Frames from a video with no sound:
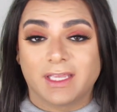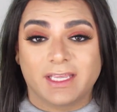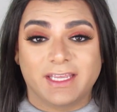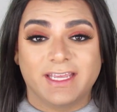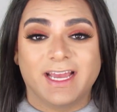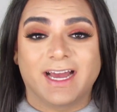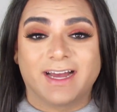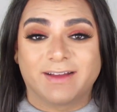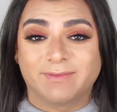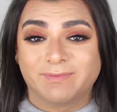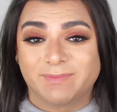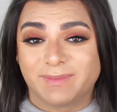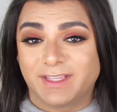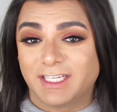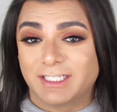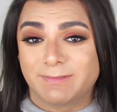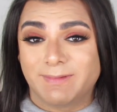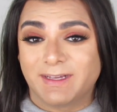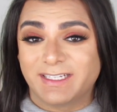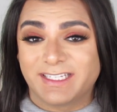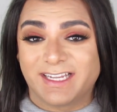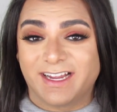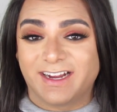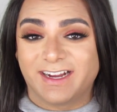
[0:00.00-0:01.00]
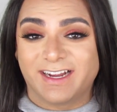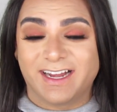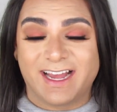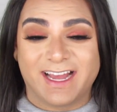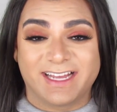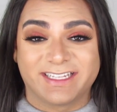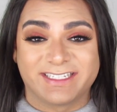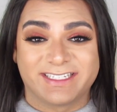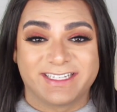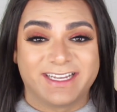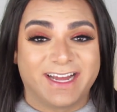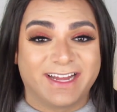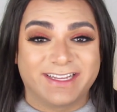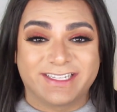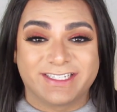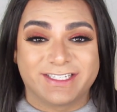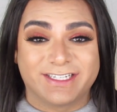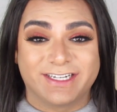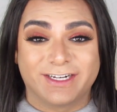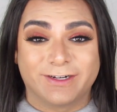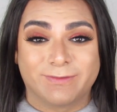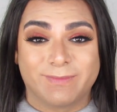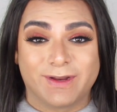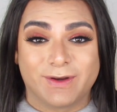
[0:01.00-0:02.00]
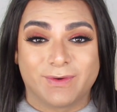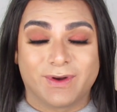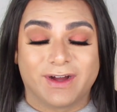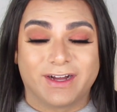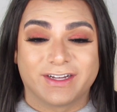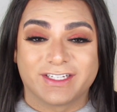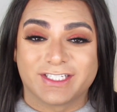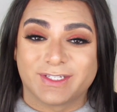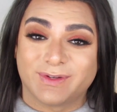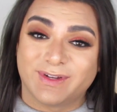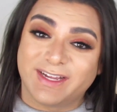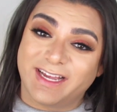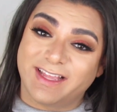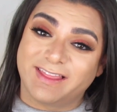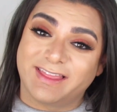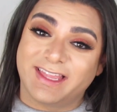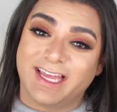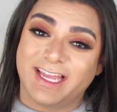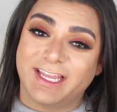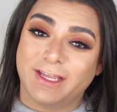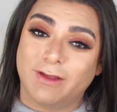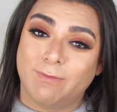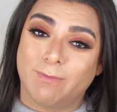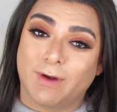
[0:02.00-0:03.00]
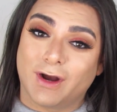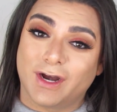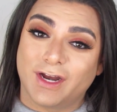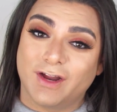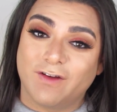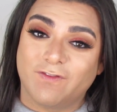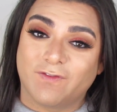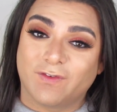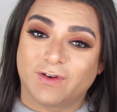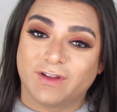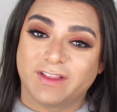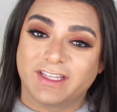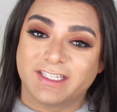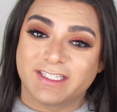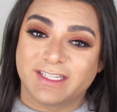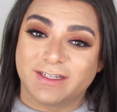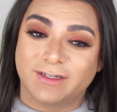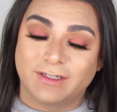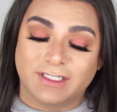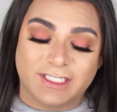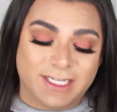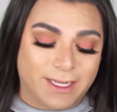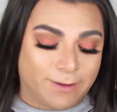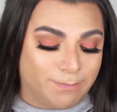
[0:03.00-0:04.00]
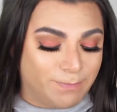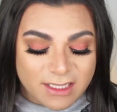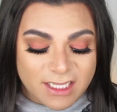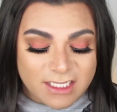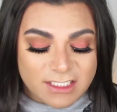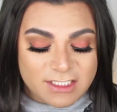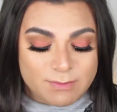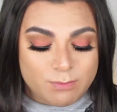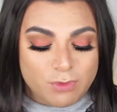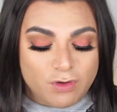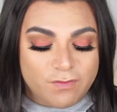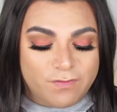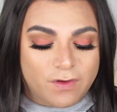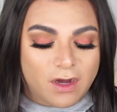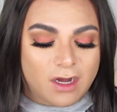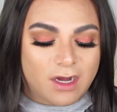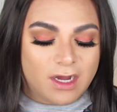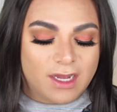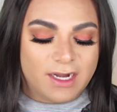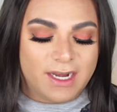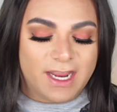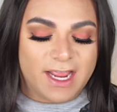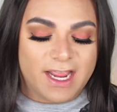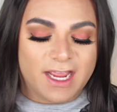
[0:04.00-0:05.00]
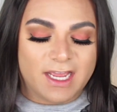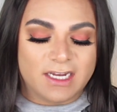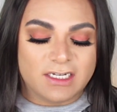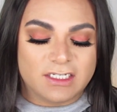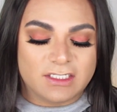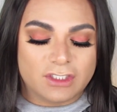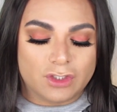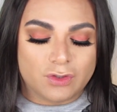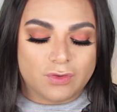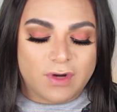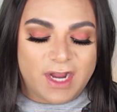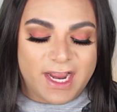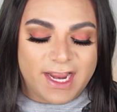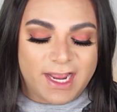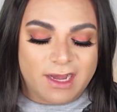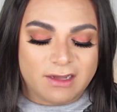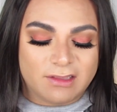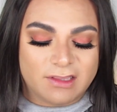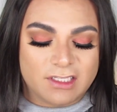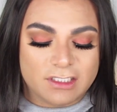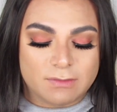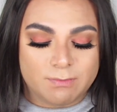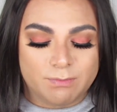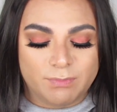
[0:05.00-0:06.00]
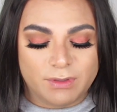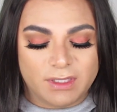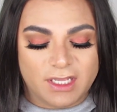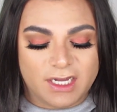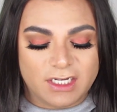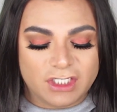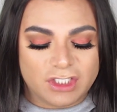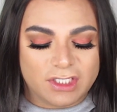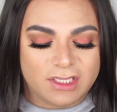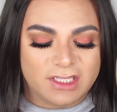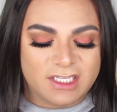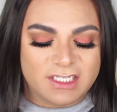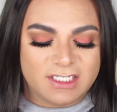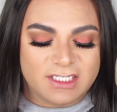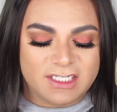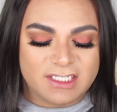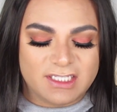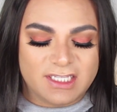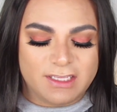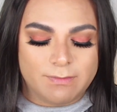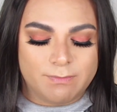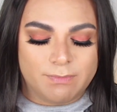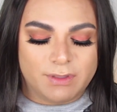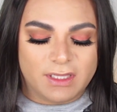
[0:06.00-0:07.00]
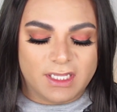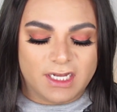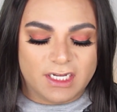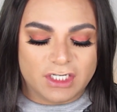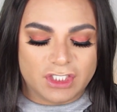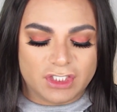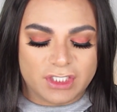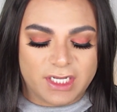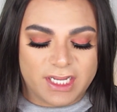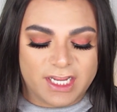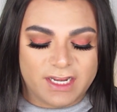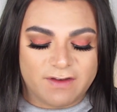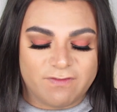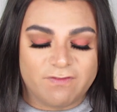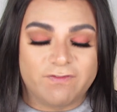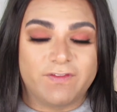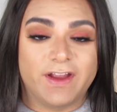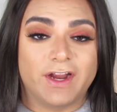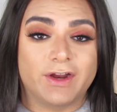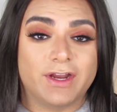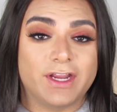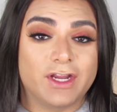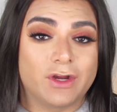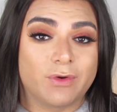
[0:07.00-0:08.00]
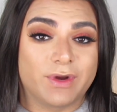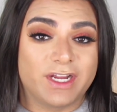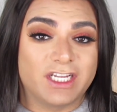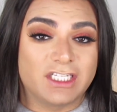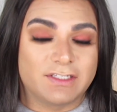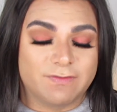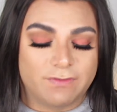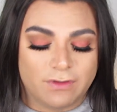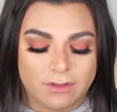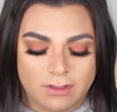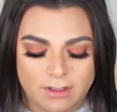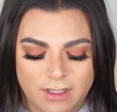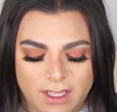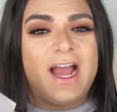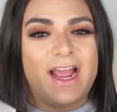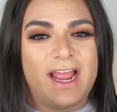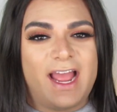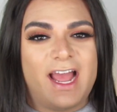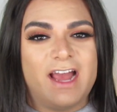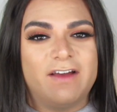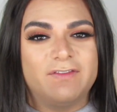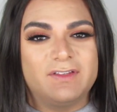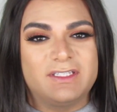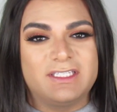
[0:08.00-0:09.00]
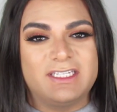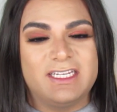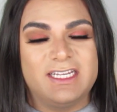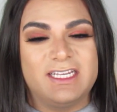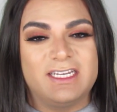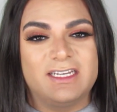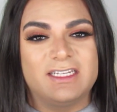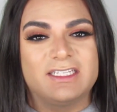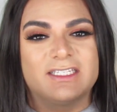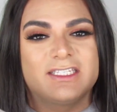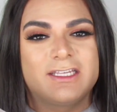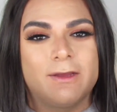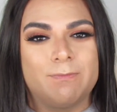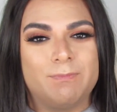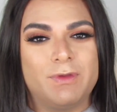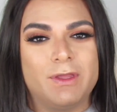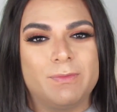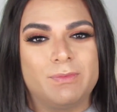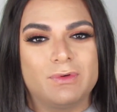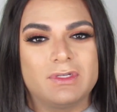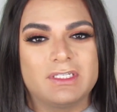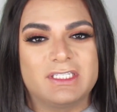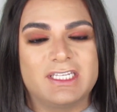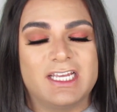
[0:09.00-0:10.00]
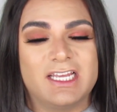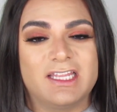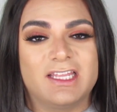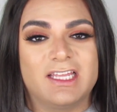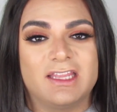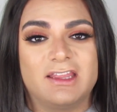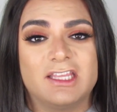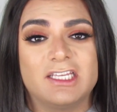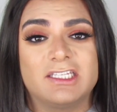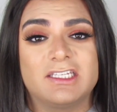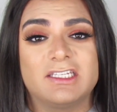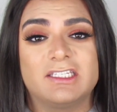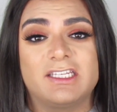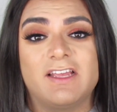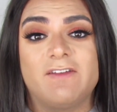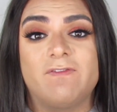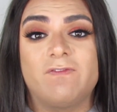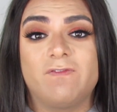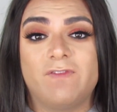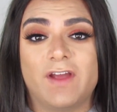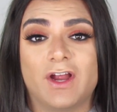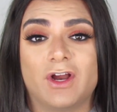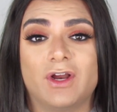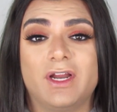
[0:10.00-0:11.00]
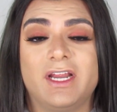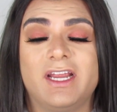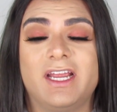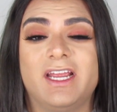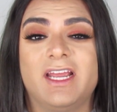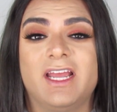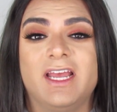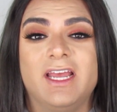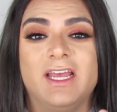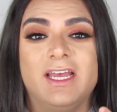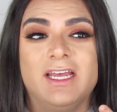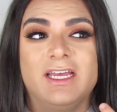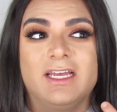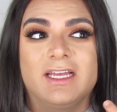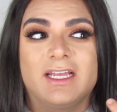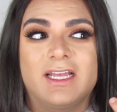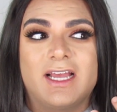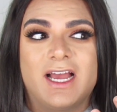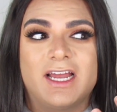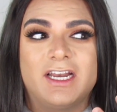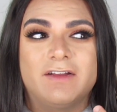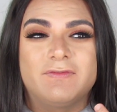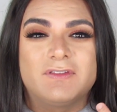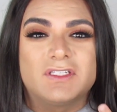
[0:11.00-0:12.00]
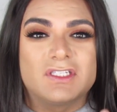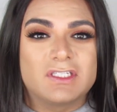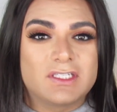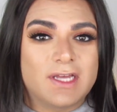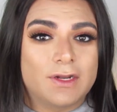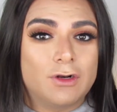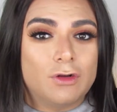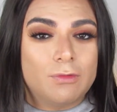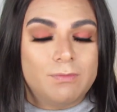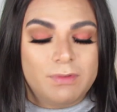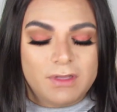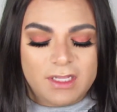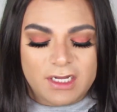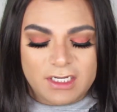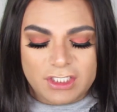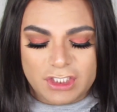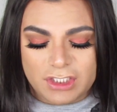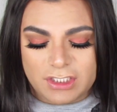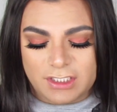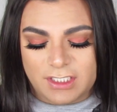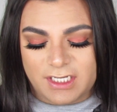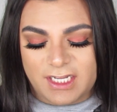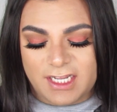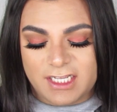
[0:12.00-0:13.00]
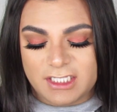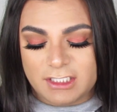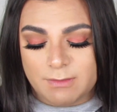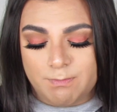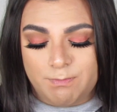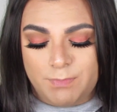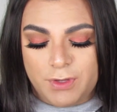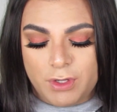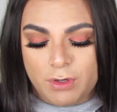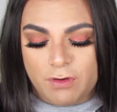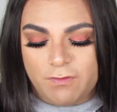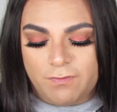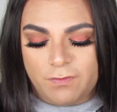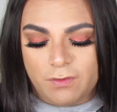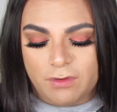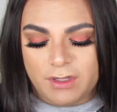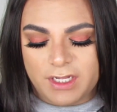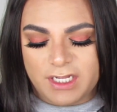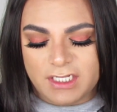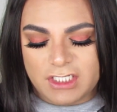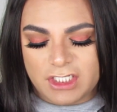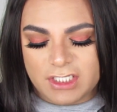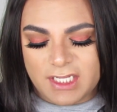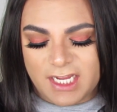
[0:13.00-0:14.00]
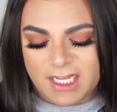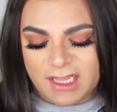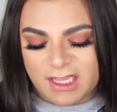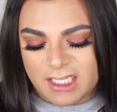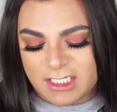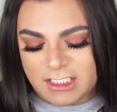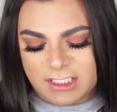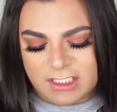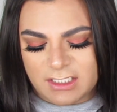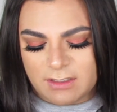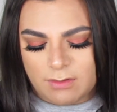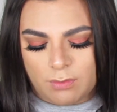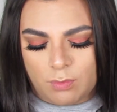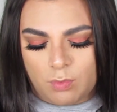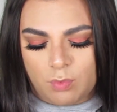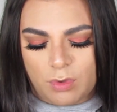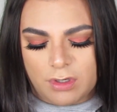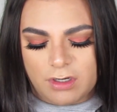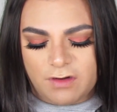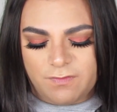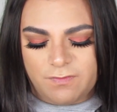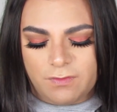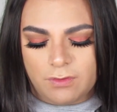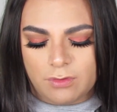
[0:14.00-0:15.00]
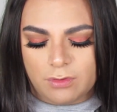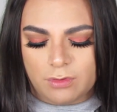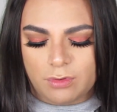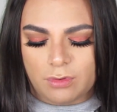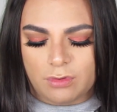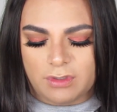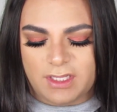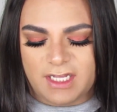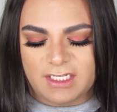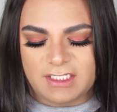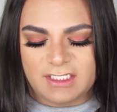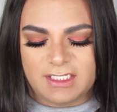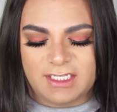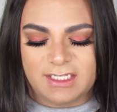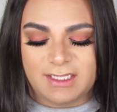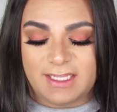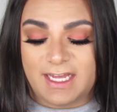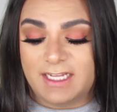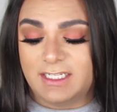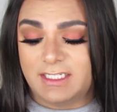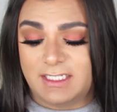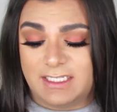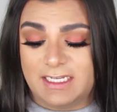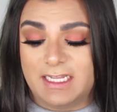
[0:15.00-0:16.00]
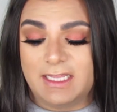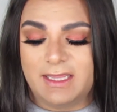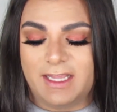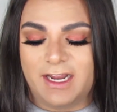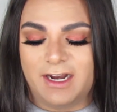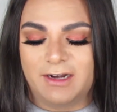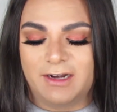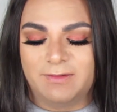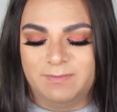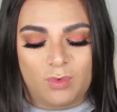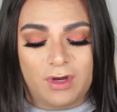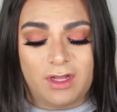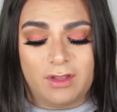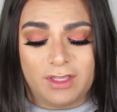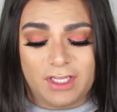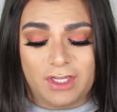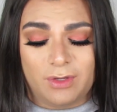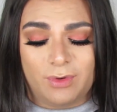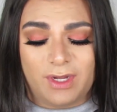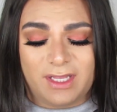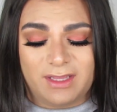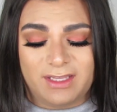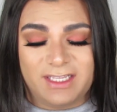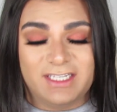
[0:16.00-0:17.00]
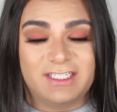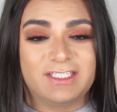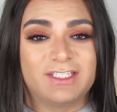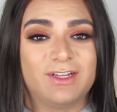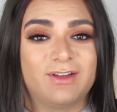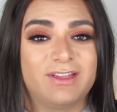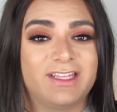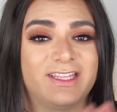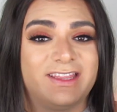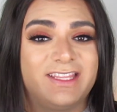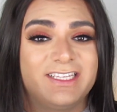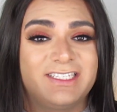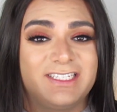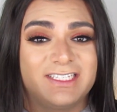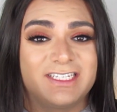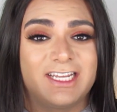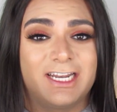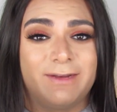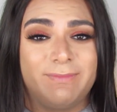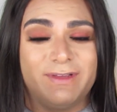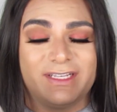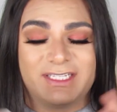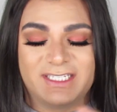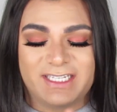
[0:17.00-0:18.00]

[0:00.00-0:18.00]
yeah, this mascara has not steered me wrong. So again, thank you, Mario, for this little tip. Let's move on and try out this blush. This is the blush in Very Graceful. I have seen some people say that this is a very kind of subtle blush. It's beautiful. It's like this wonderful, ooh, that's in there. Well, you at least know that this is gonna be